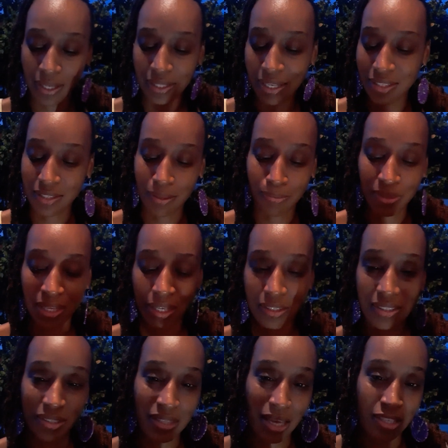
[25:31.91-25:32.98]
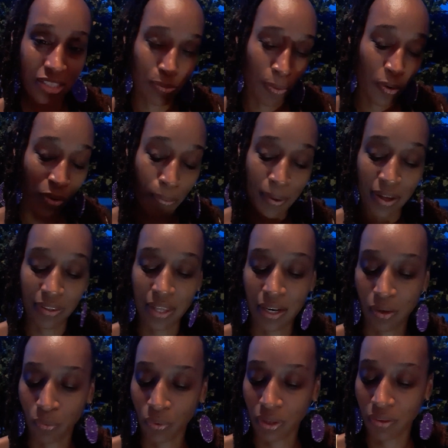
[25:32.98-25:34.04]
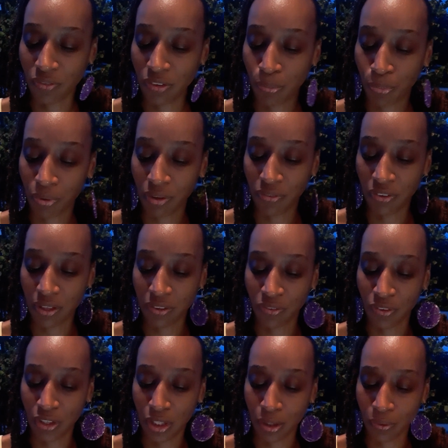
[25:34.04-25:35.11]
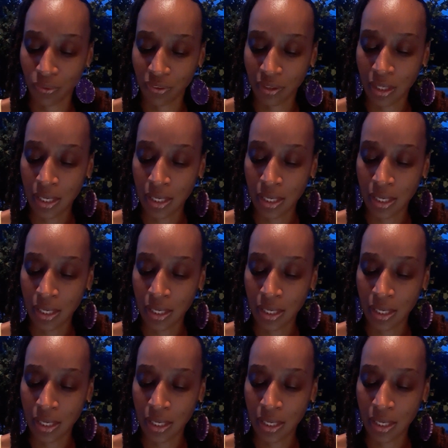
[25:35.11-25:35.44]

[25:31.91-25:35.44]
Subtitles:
That's something I spoke about that in one of the previous videos.